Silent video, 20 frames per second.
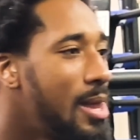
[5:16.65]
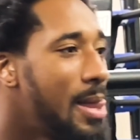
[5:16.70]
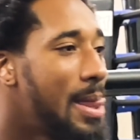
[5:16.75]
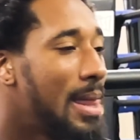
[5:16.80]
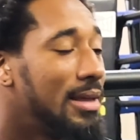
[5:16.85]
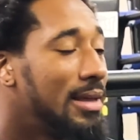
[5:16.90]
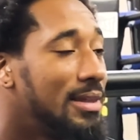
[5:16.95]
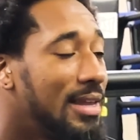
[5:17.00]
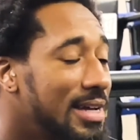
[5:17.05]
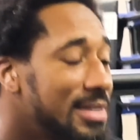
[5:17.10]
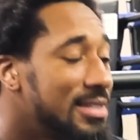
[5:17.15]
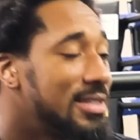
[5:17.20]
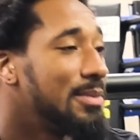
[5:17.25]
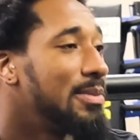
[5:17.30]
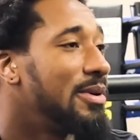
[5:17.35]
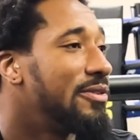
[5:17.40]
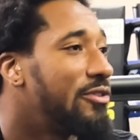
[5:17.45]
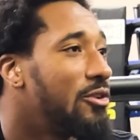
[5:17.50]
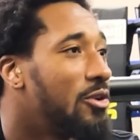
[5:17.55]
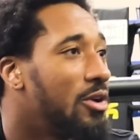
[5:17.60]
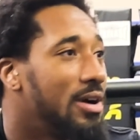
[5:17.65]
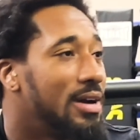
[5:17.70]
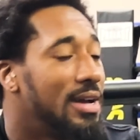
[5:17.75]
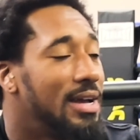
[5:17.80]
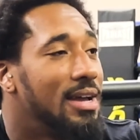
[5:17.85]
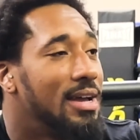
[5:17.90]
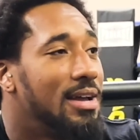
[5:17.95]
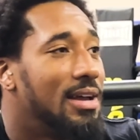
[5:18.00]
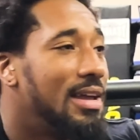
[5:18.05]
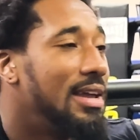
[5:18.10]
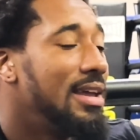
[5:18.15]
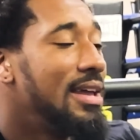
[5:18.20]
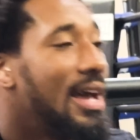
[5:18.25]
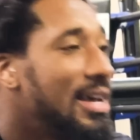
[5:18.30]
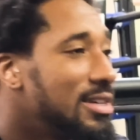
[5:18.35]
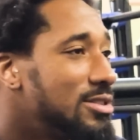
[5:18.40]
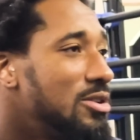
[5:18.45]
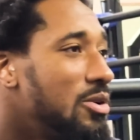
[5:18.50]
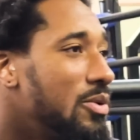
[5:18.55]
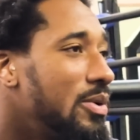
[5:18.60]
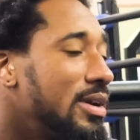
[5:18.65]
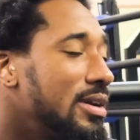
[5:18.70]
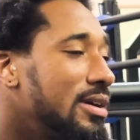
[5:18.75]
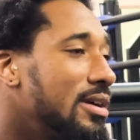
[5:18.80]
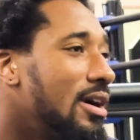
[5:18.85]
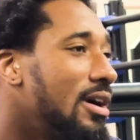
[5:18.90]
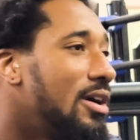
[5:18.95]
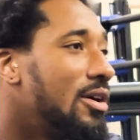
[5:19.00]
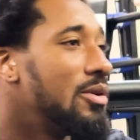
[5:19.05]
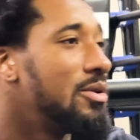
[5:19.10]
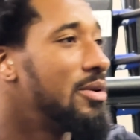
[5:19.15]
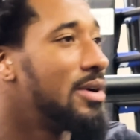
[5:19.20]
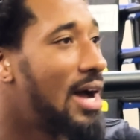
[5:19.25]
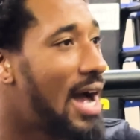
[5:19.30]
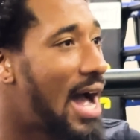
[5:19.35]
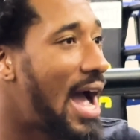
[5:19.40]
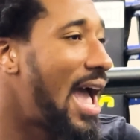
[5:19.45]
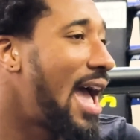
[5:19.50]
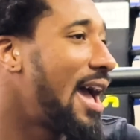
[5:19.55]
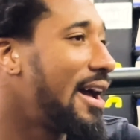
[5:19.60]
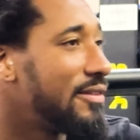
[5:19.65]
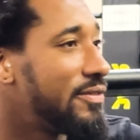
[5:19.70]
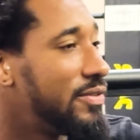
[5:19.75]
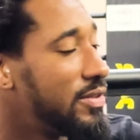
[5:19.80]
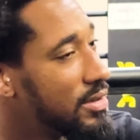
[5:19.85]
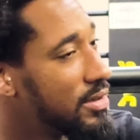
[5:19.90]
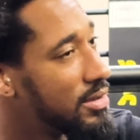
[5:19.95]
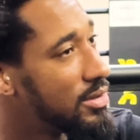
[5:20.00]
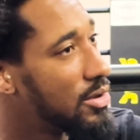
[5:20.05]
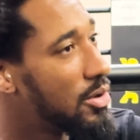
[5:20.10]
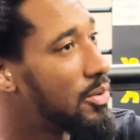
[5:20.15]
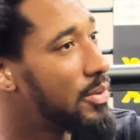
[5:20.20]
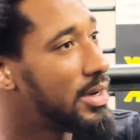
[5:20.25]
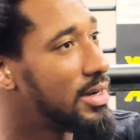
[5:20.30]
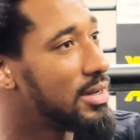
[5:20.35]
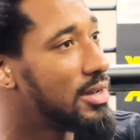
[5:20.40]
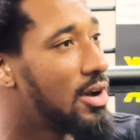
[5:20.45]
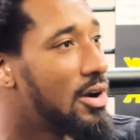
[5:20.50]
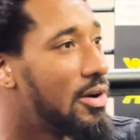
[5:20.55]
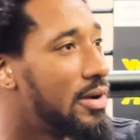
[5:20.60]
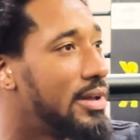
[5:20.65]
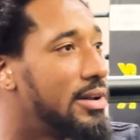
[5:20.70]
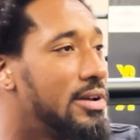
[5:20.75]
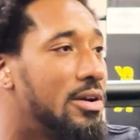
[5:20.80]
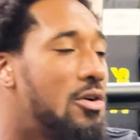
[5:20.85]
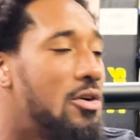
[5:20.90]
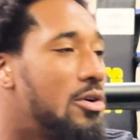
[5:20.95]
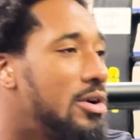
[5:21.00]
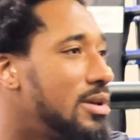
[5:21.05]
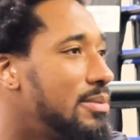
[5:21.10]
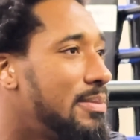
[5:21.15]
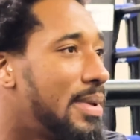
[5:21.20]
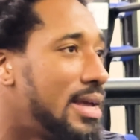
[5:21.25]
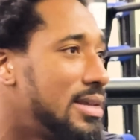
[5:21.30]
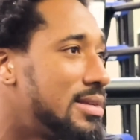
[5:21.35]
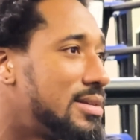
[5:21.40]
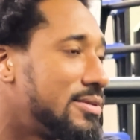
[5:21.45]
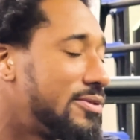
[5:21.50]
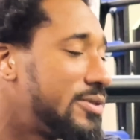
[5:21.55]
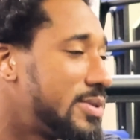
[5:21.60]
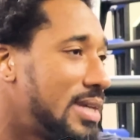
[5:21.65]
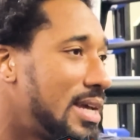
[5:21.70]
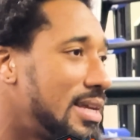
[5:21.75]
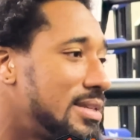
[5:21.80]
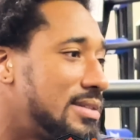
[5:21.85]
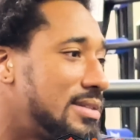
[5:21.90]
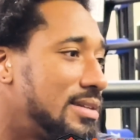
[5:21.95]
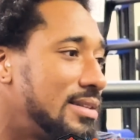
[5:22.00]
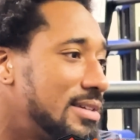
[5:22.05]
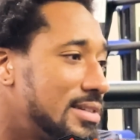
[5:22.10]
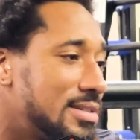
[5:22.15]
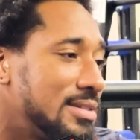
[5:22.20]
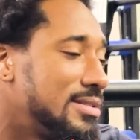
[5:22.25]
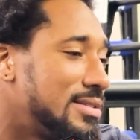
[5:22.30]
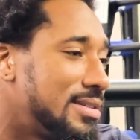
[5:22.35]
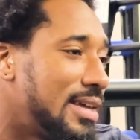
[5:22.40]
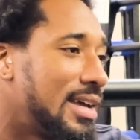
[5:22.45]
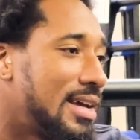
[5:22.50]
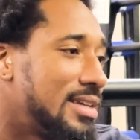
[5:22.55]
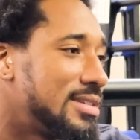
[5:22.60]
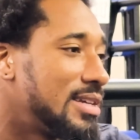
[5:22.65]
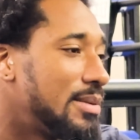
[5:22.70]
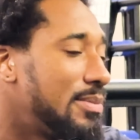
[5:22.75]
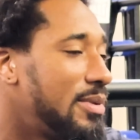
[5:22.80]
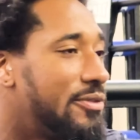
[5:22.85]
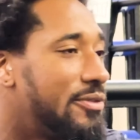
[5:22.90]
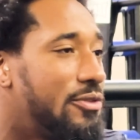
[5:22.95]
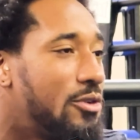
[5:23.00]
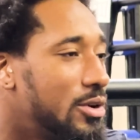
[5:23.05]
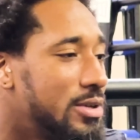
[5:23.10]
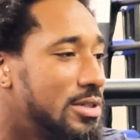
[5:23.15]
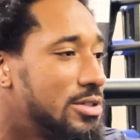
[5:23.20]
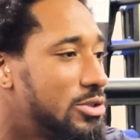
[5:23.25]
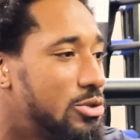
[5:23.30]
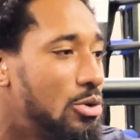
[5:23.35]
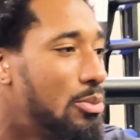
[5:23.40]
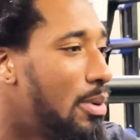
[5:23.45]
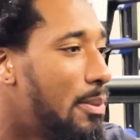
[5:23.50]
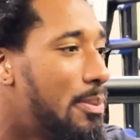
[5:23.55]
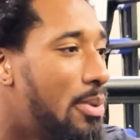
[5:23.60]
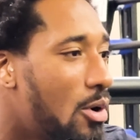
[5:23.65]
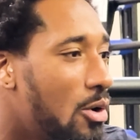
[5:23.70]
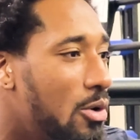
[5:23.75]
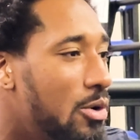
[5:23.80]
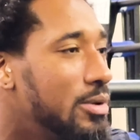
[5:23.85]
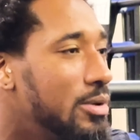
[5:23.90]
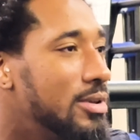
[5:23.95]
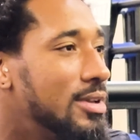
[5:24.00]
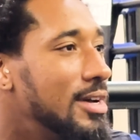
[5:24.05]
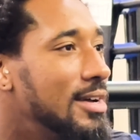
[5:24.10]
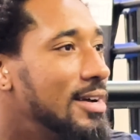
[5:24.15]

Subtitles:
And like I said before, he has nowhere to go. I have nowhere to go, and it only makes sense. And this is, like I said before, the Super Bowl